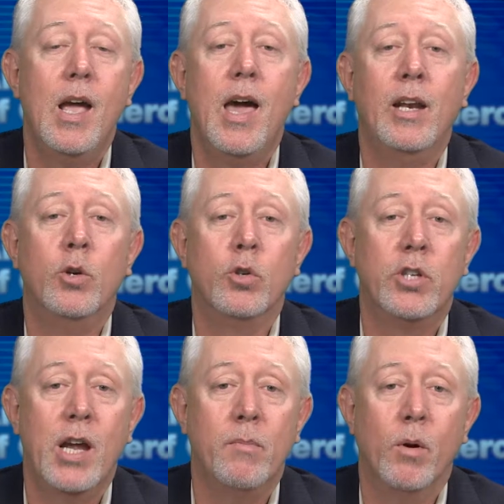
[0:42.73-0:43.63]
and in your
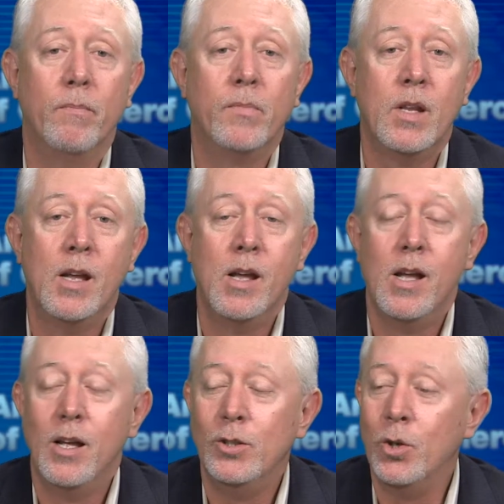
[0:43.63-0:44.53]
chamber.
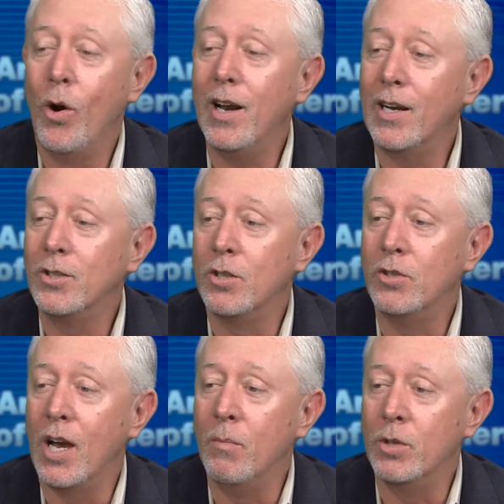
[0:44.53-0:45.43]
Joining us in
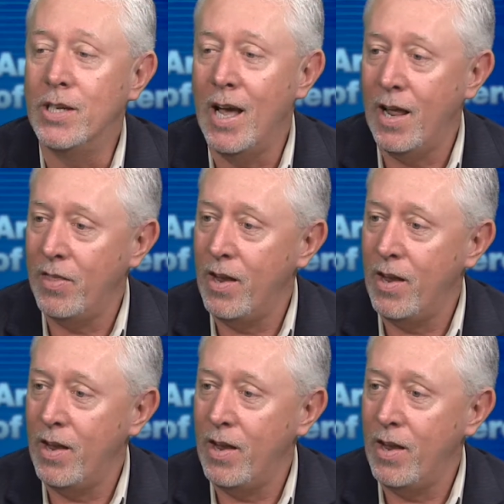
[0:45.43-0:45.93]
Chamber Chat, I